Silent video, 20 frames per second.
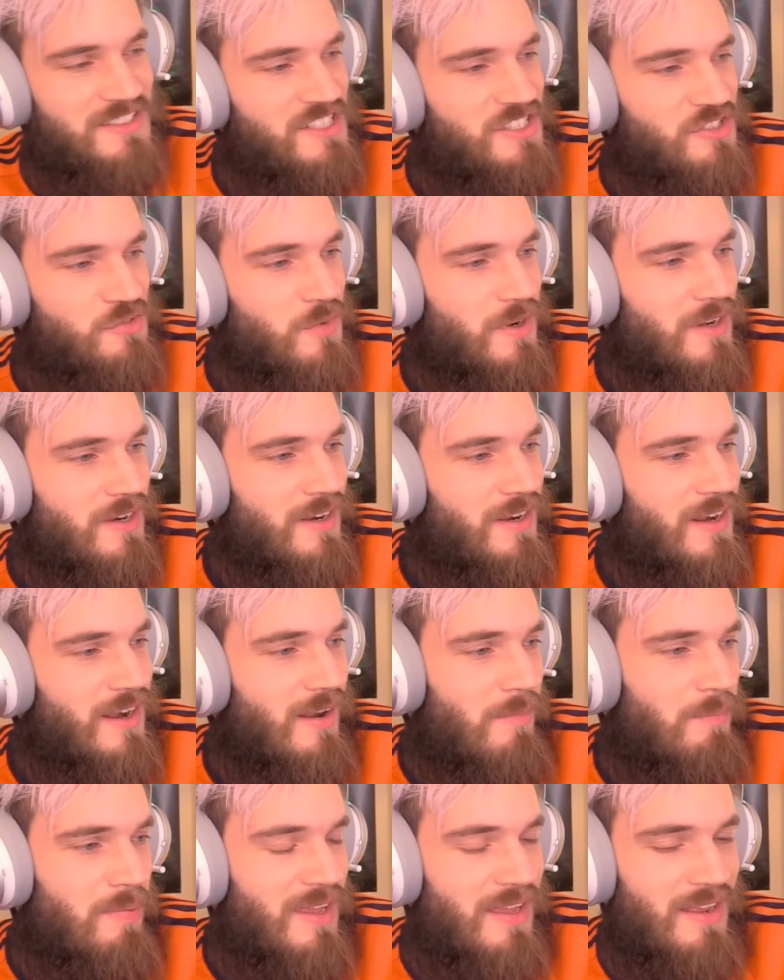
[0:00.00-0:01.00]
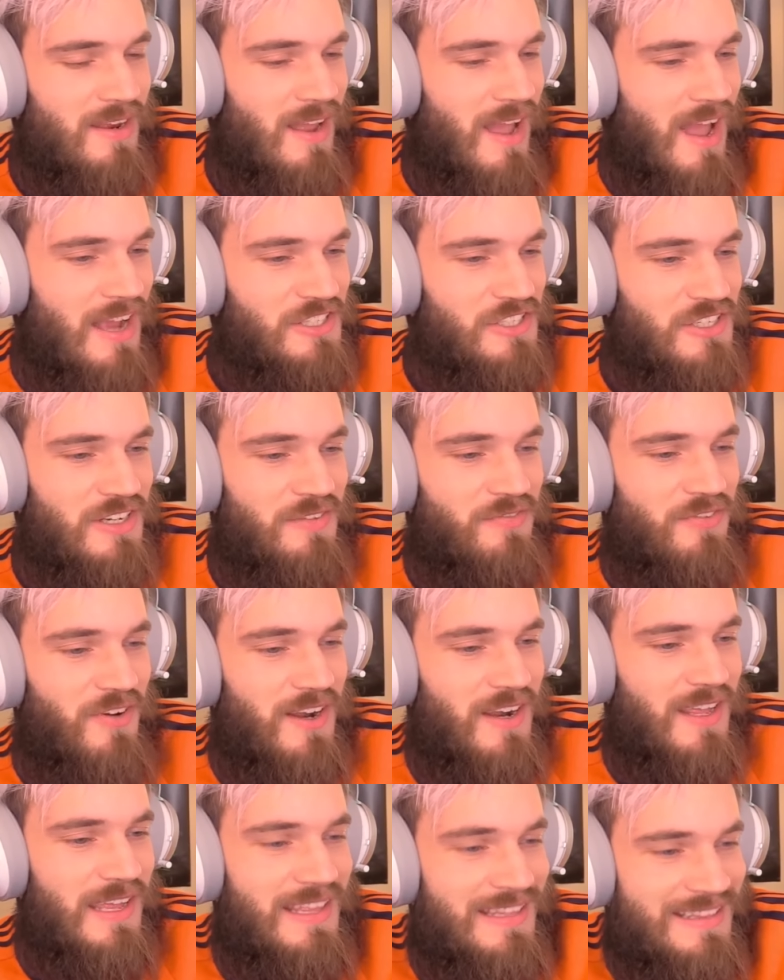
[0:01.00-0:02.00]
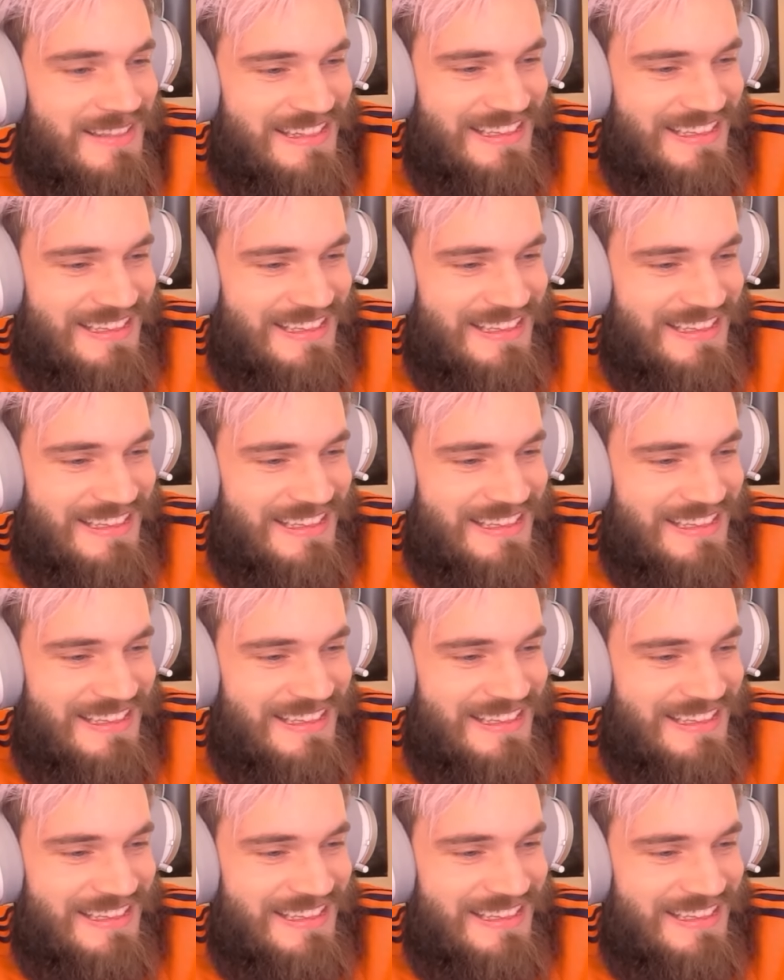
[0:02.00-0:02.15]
this one and then be actually funny?